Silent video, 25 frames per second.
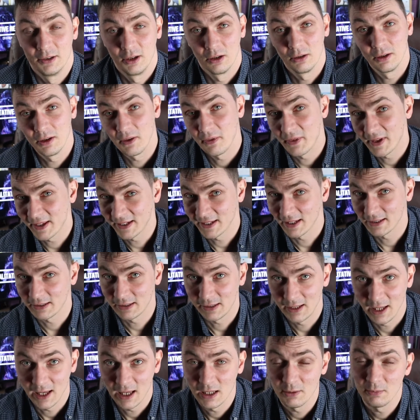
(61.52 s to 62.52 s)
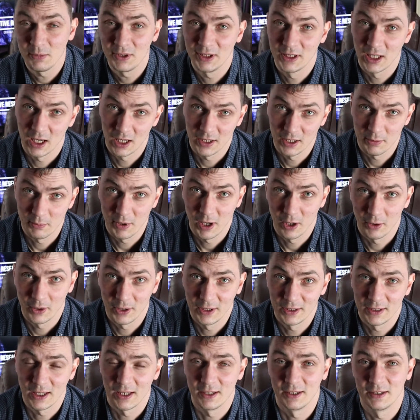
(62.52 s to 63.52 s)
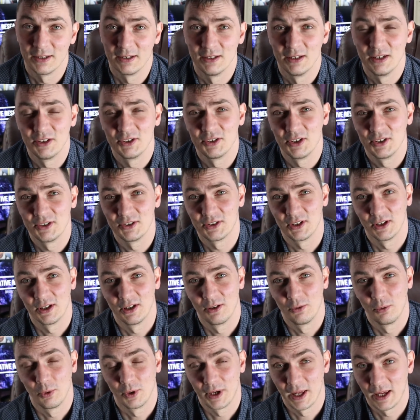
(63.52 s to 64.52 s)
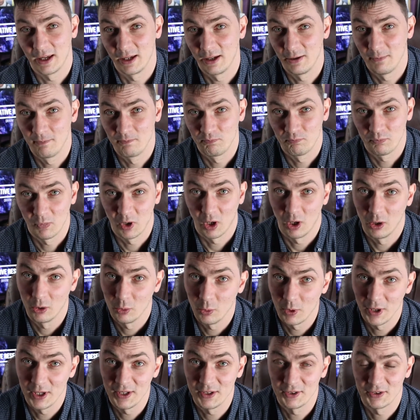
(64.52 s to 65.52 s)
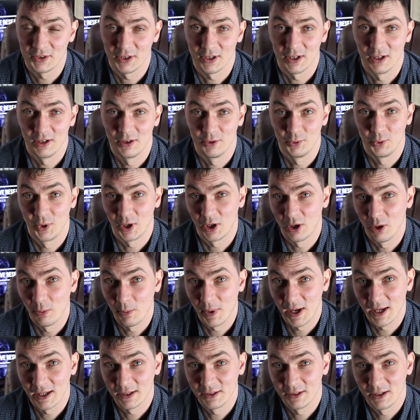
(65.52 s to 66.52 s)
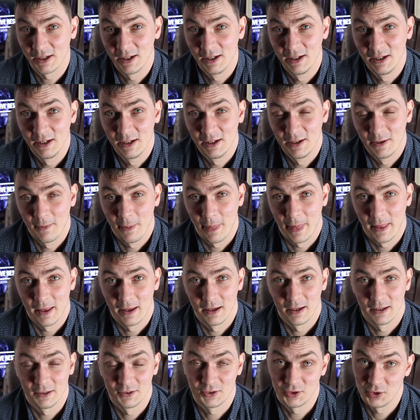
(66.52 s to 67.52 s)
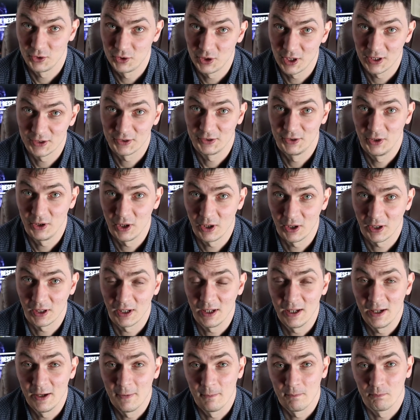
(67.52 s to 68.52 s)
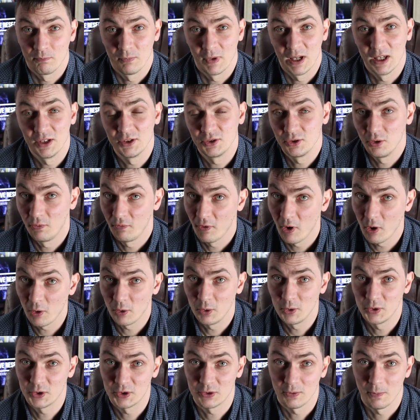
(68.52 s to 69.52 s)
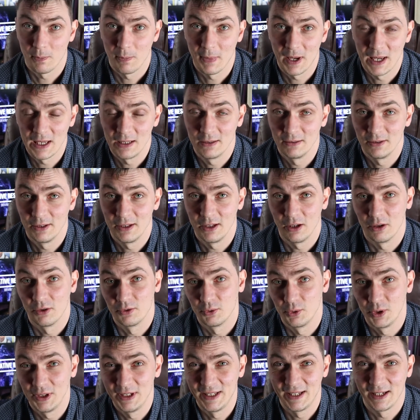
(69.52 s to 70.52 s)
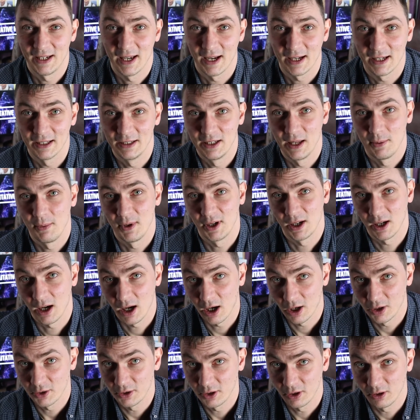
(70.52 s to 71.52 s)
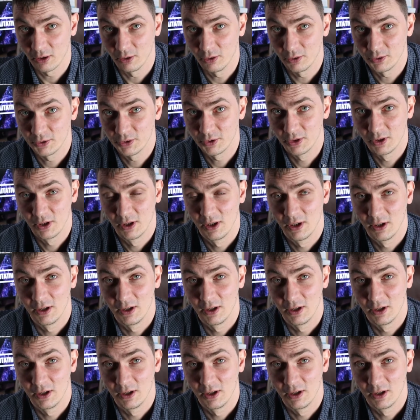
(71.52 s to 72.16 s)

the only thing that can be done about it, and this is uh, what I always uh, recommend uh, and suggest doing, is to focus mainly on reading academic articles.